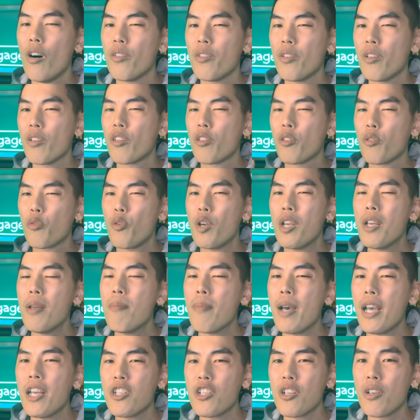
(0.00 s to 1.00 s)
on the three
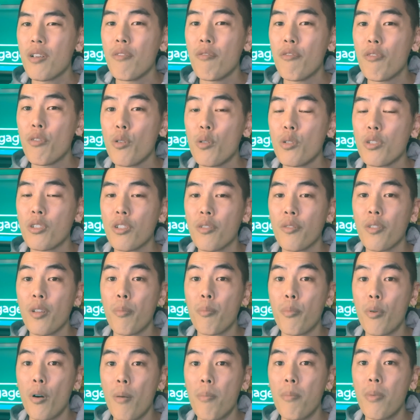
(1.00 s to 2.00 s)
major influences on the
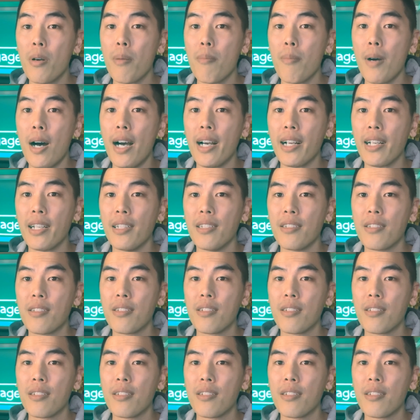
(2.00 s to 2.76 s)
property market.